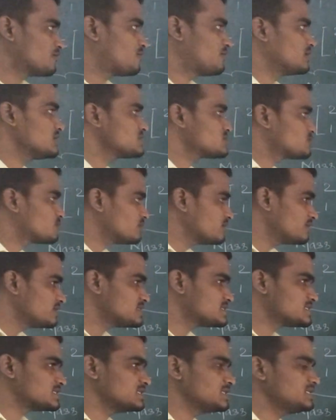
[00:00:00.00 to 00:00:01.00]
first we will
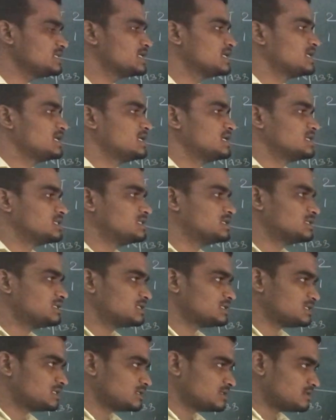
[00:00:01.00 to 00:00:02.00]
see the
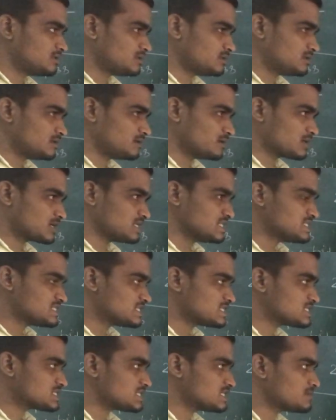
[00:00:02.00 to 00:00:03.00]

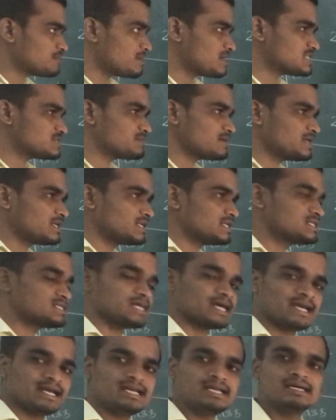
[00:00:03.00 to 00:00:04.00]
consistent mass matrix
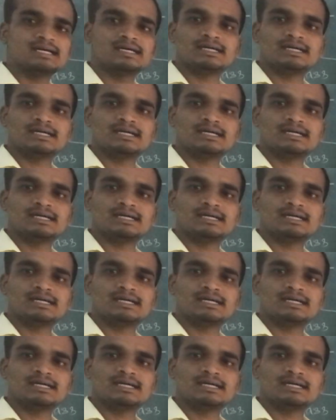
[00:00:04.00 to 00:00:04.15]
and